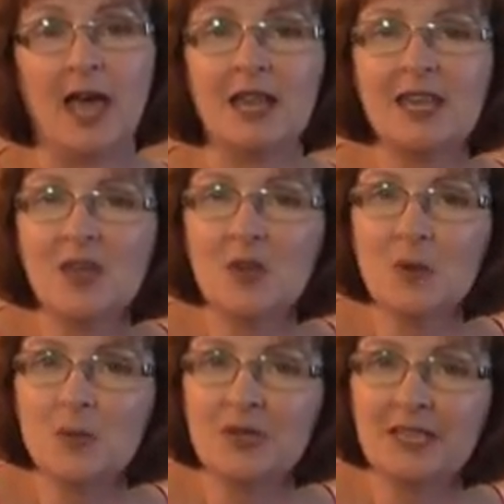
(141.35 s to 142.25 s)

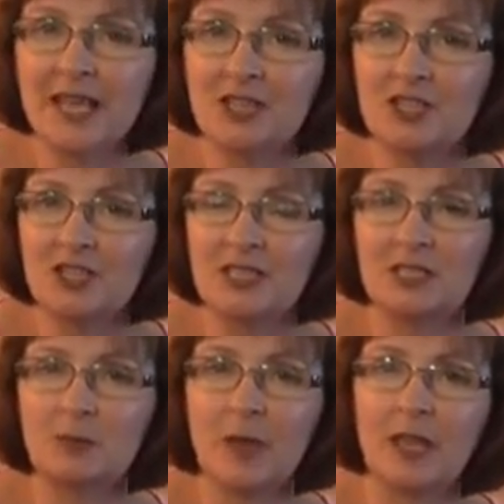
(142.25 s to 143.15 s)
Another protection
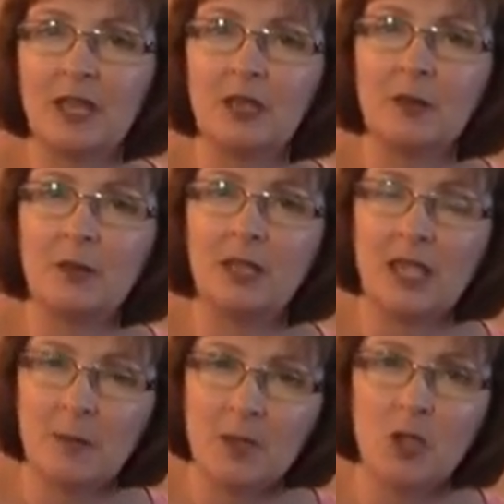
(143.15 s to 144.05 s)
is by
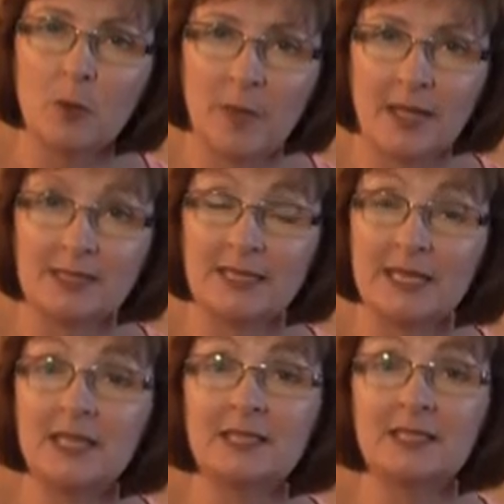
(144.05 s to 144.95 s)
keeping your pets
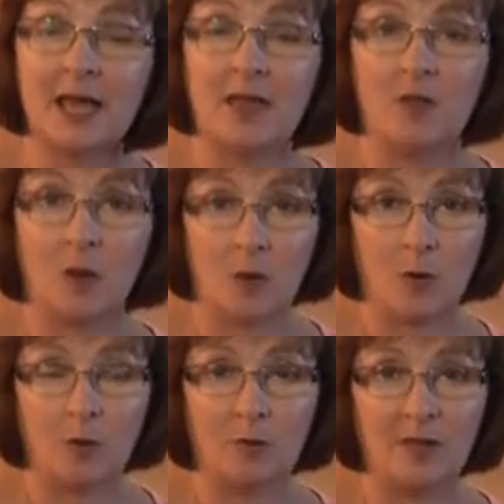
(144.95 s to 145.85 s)
inside the
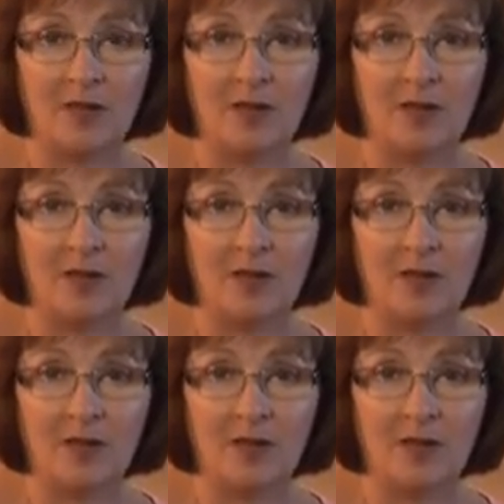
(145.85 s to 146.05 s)
home